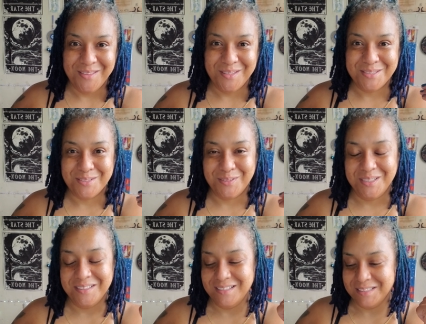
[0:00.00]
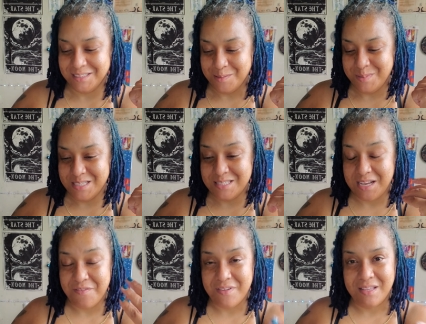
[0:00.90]
The solar eclipse is
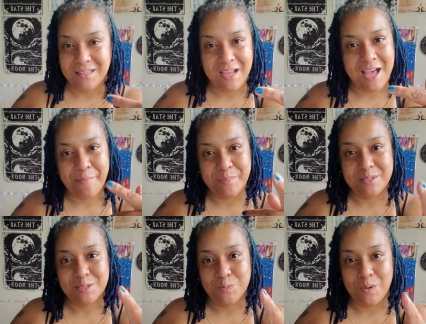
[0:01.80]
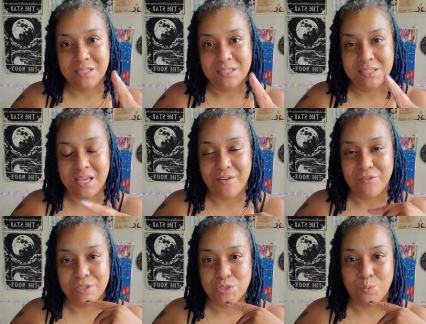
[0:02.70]
an event that happens once
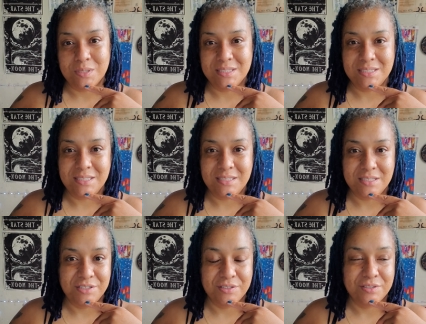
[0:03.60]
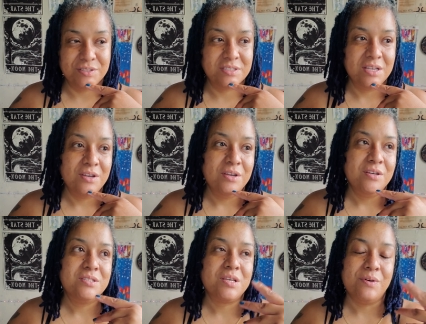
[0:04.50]
every 20 years.
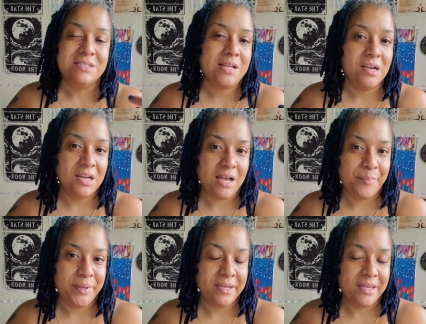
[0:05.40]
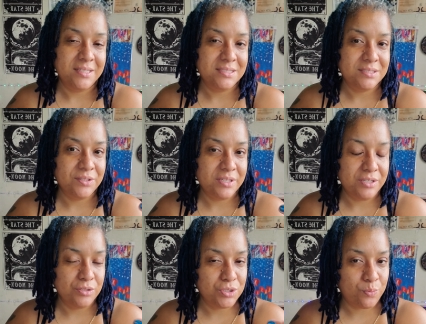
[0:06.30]
So it's not going to happen again until the
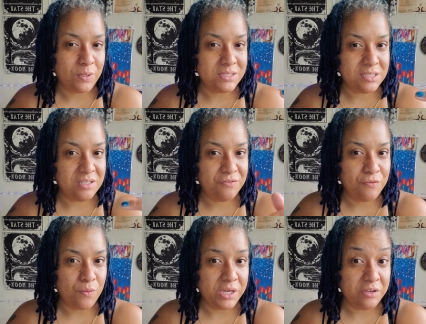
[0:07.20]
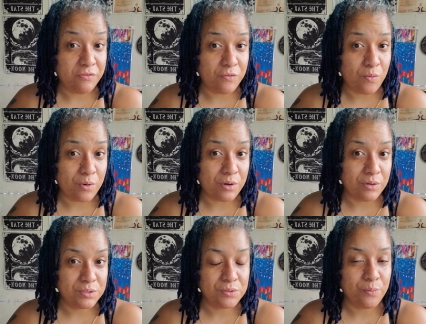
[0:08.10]
year
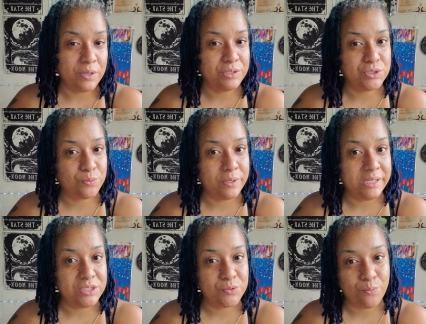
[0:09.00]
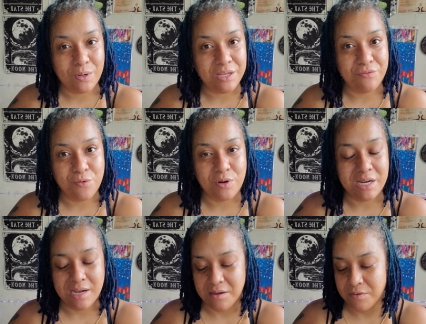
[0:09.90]
2044. So we're in 2024
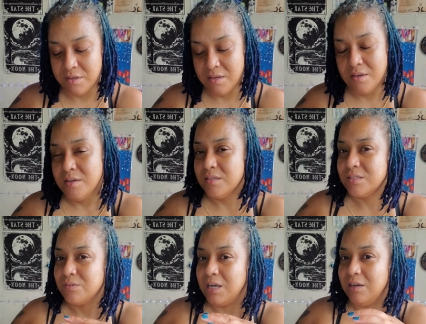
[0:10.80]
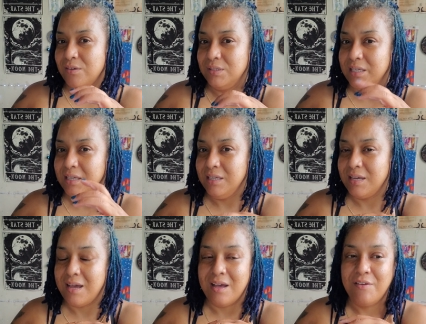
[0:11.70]
now. So I only
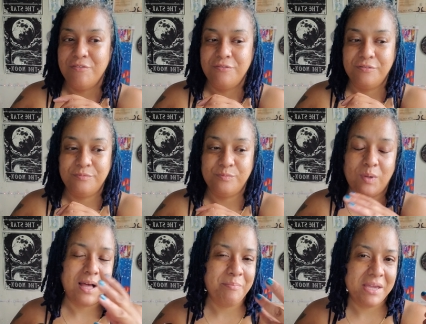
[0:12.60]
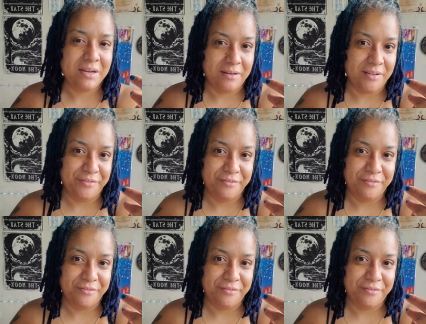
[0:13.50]
have, well, I made enough.